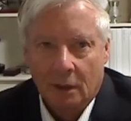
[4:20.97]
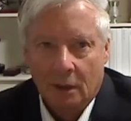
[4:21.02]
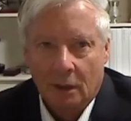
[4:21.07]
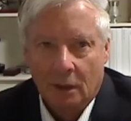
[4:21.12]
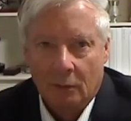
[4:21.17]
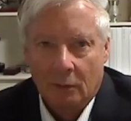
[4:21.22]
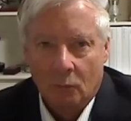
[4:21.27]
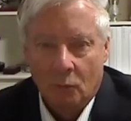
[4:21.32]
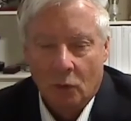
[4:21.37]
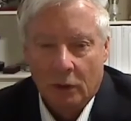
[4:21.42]

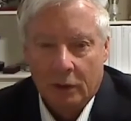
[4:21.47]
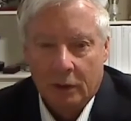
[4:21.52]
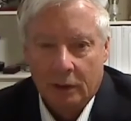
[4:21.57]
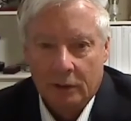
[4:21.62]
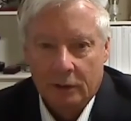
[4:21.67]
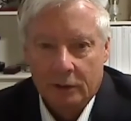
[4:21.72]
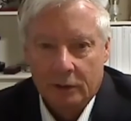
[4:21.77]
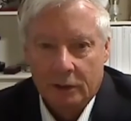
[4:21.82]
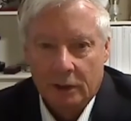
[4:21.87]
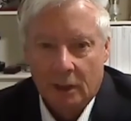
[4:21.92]
and
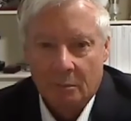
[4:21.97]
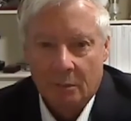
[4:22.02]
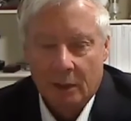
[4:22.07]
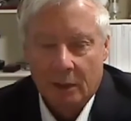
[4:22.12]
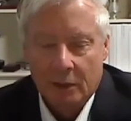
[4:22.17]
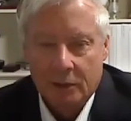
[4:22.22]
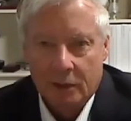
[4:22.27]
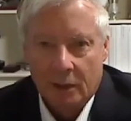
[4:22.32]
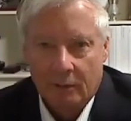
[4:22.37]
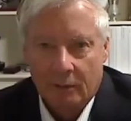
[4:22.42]
working side by
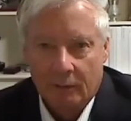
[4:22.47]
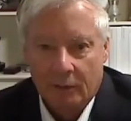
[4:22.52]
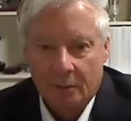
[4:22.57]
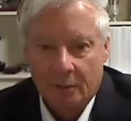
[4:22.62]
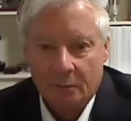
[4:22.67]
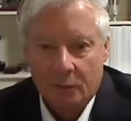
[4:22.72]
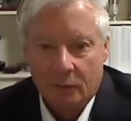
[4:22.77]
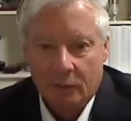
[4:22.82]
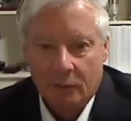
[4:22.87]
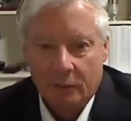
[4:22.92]
side with
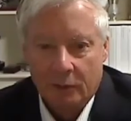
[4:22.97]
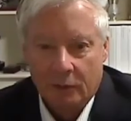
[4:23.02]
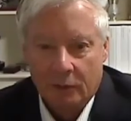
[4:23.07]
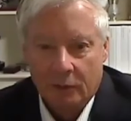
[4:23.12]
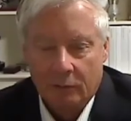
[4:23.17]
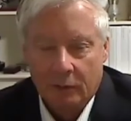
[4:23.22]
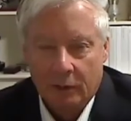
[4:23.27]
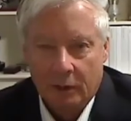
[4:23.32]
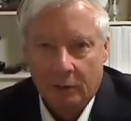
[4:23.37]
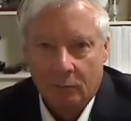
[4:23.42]
them during the
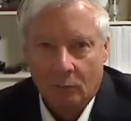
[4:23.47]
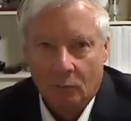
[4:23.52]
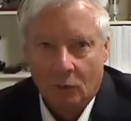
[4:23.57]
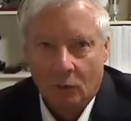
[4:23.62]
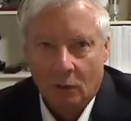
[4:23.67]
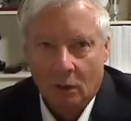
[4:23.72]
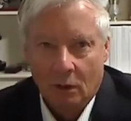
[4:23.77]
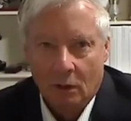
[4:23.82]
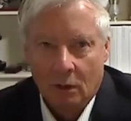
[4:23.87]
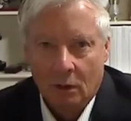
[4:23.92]
Korean
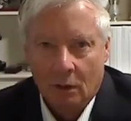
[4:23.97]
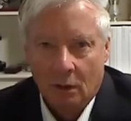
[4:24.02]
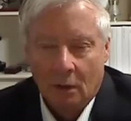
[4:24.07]
War.